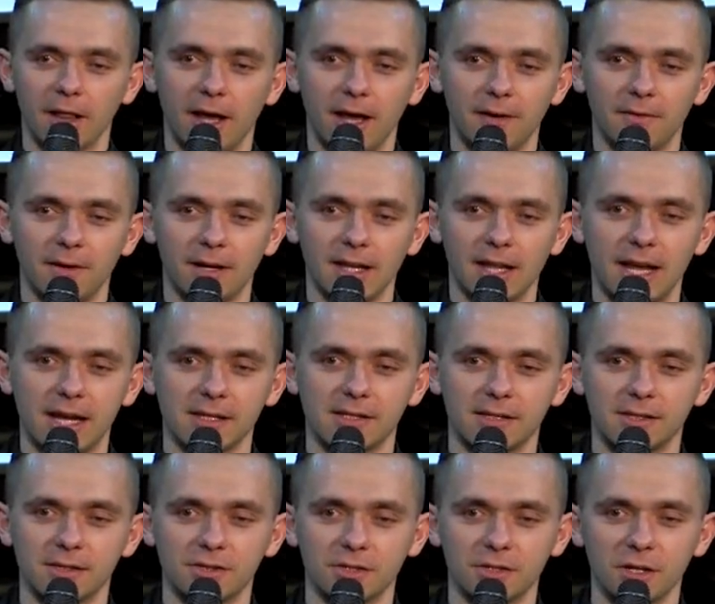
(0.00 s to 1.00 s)
have our
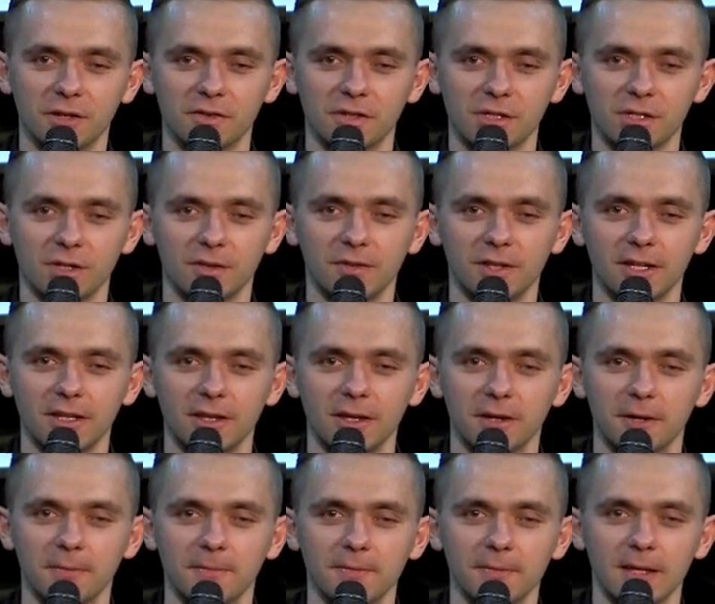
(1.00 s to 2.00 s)
last service of the
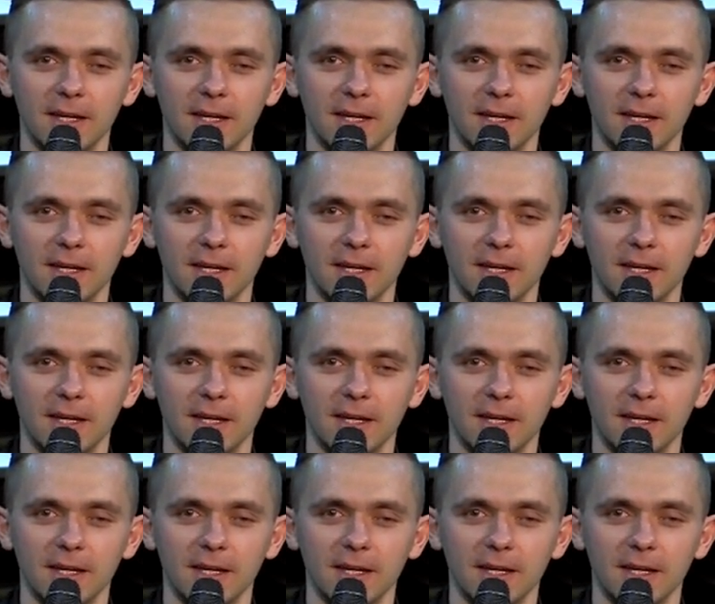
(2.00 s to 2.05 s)
year